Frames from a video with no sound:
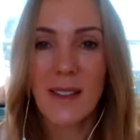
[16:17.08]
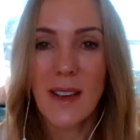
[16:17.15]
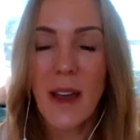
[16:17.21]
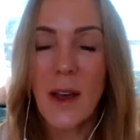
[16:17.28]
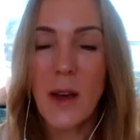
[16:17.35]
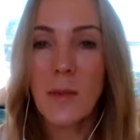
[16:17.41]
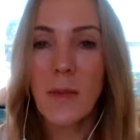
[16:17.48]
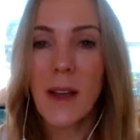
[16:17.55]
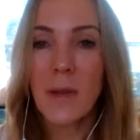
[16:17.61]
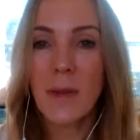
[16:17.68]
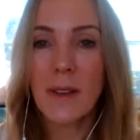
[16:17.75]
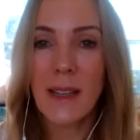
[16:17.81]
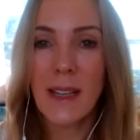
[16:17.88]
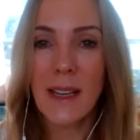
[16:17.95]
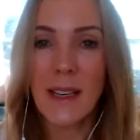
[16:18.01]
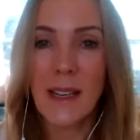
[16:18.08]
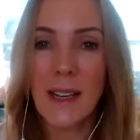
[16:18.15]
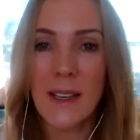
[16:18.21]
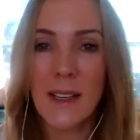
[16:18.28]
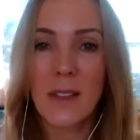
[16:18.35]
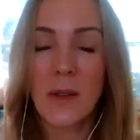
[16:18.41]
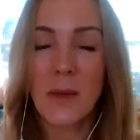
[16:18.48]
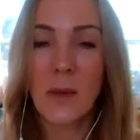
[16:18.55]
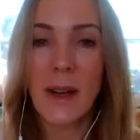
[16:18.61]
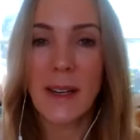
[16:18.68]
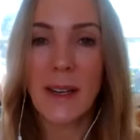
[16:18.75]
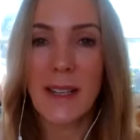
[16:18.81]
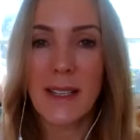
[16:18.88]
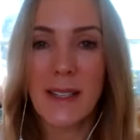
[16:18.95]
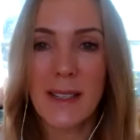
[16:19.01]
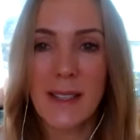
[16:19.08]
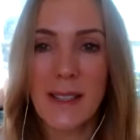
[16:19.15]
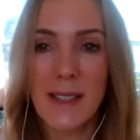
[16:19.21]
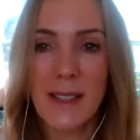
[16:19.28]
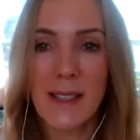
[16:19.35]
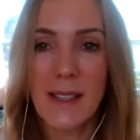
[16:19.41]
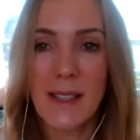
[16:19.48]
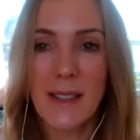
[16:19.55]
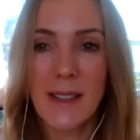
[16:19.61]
How am I relating to what is?